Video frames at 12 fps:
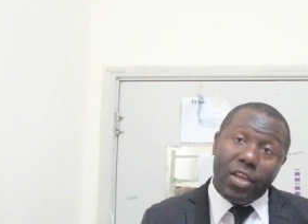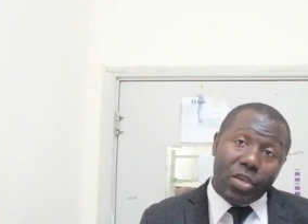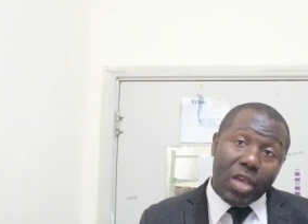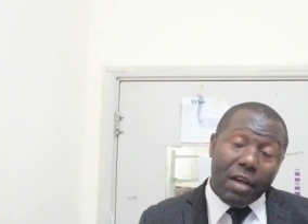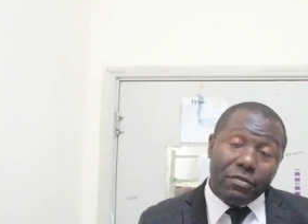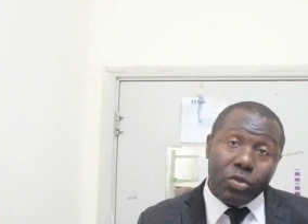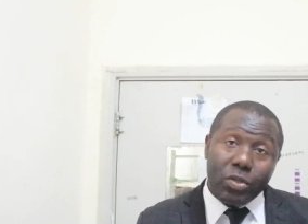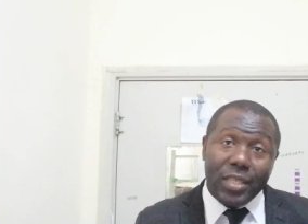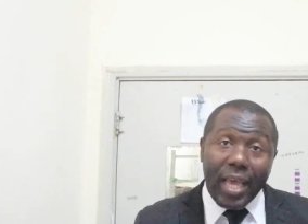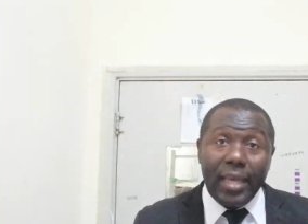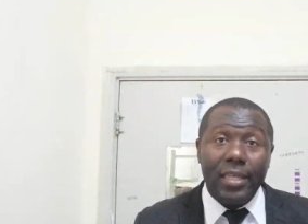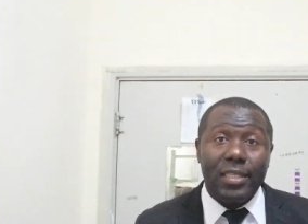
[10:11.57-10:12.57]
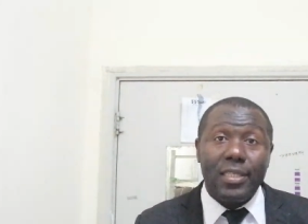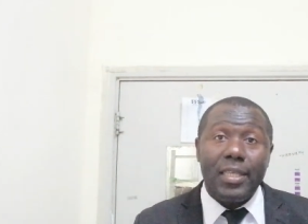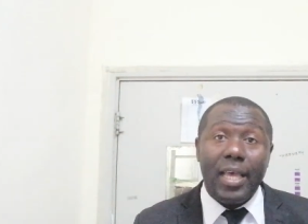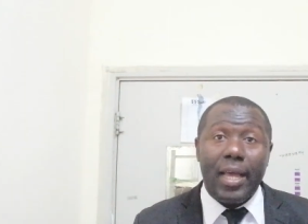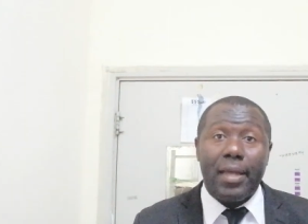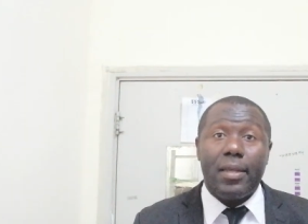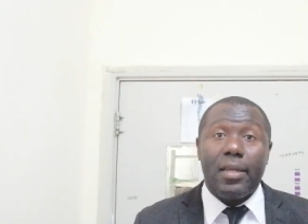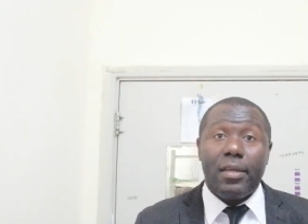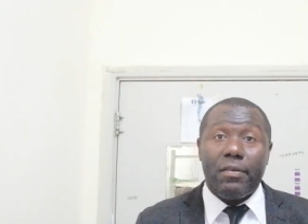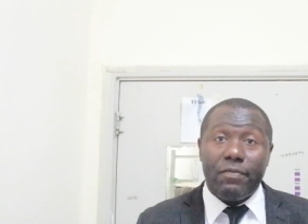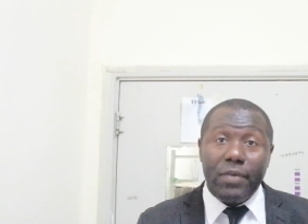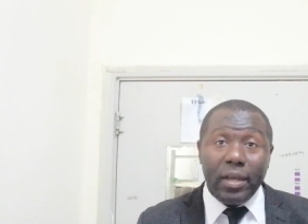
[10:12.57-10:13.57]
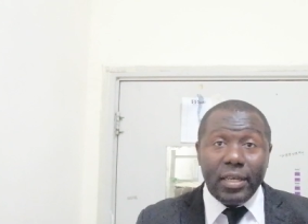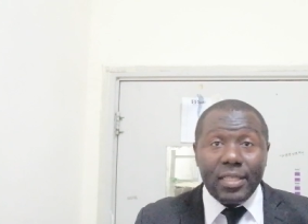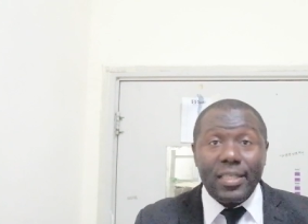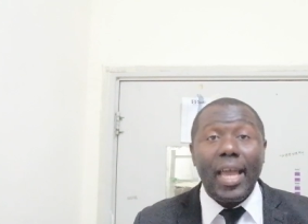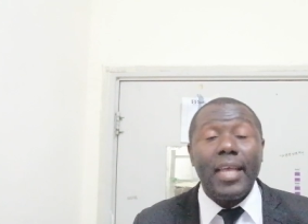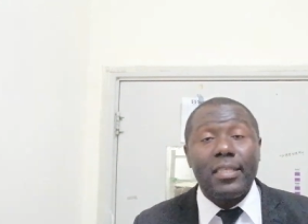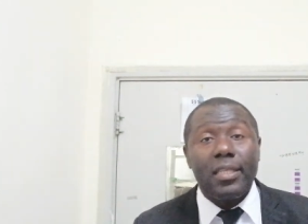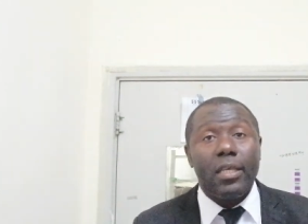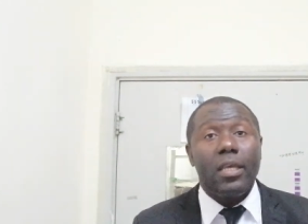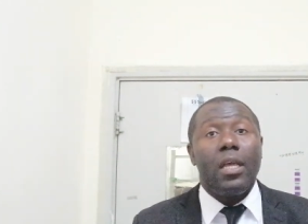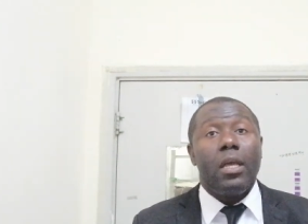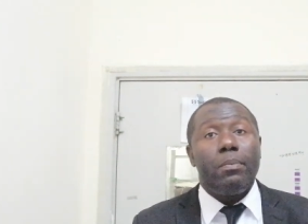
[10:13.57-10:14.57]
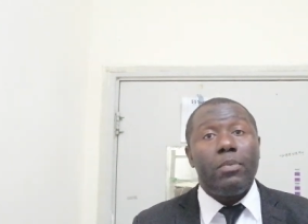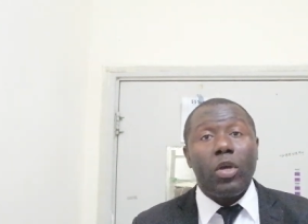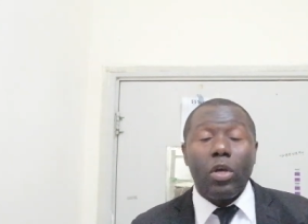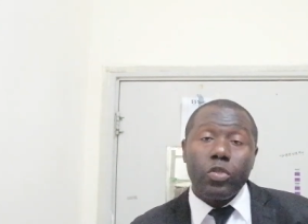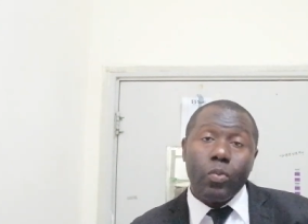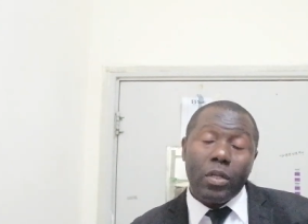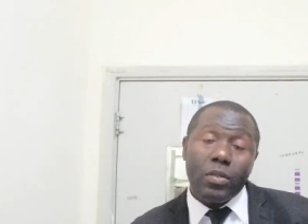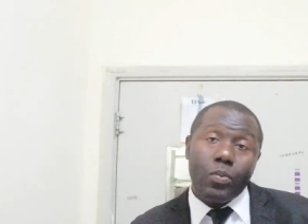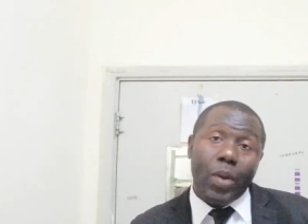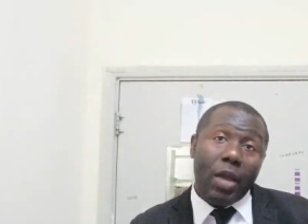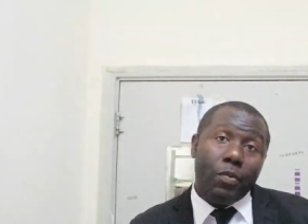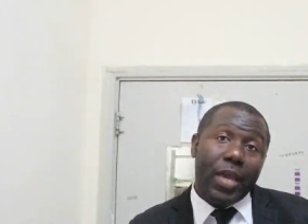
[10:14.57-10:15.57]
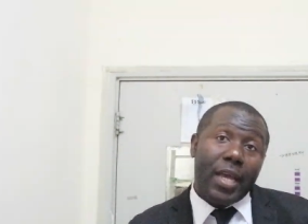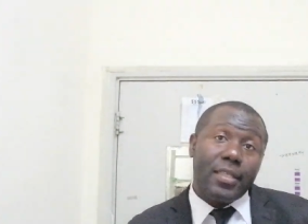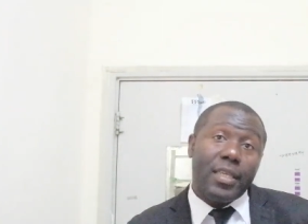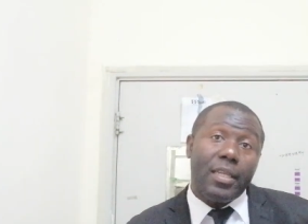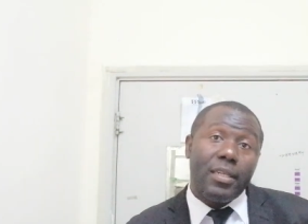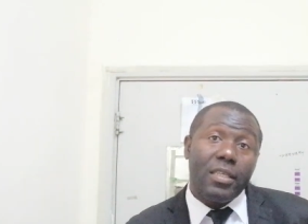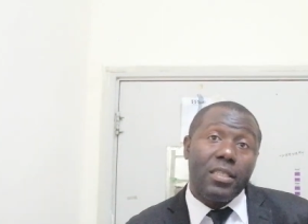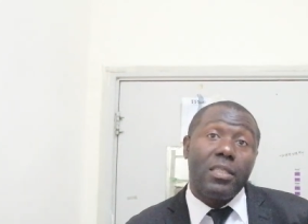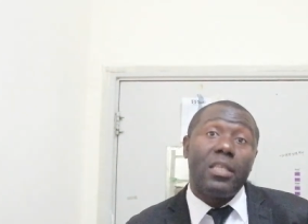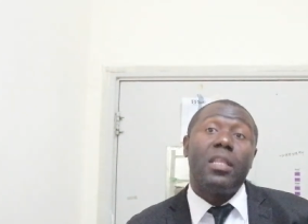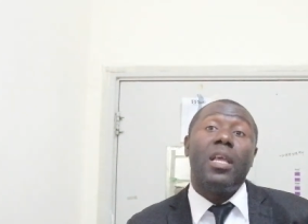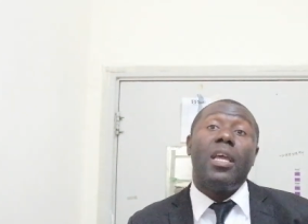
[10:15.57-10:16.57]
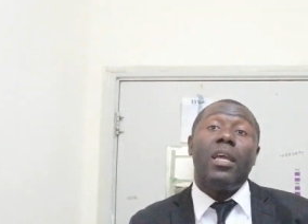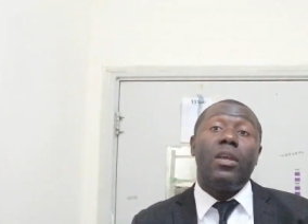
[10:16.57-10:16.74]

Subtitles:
You have to tie it there very tightly, because why we are saying this thing,